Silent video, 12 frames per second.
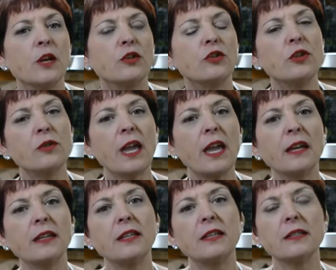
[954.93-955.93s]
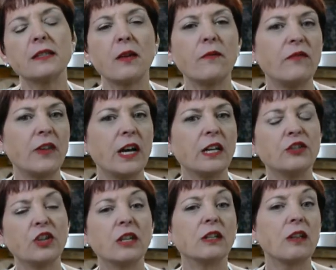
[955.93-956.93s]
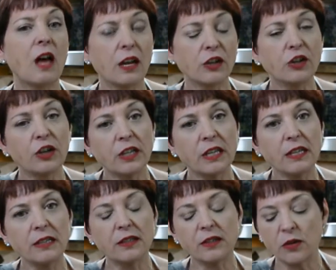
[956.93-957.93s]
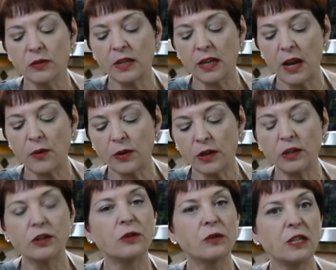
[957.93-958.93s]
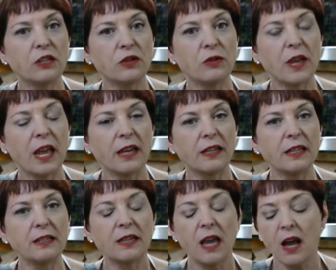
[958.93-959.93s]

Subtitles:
2 candies, some fudge, and a lot of cookies. So today we're gonna do these 2 candies.